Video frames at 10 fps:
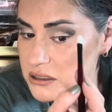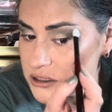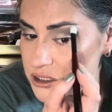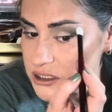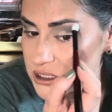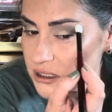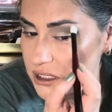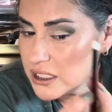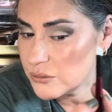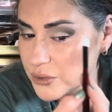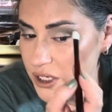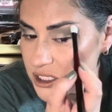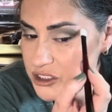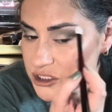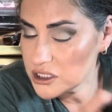is just a clean
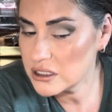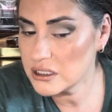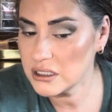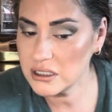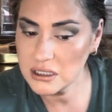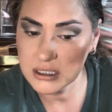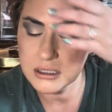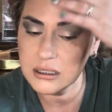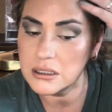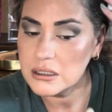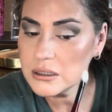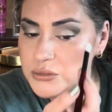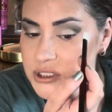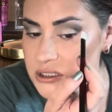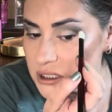brush. I'm
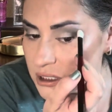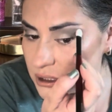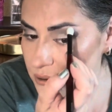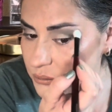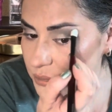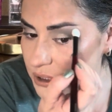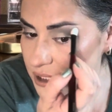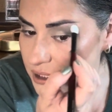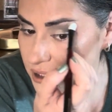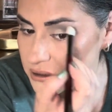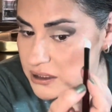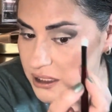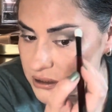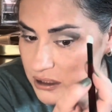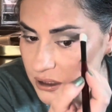just gonna blend out
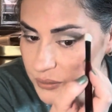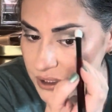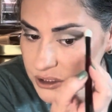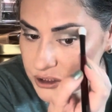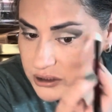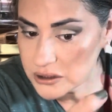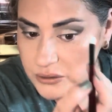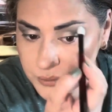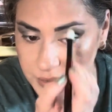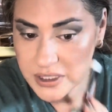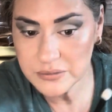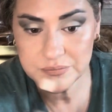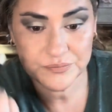that top edge a little bit.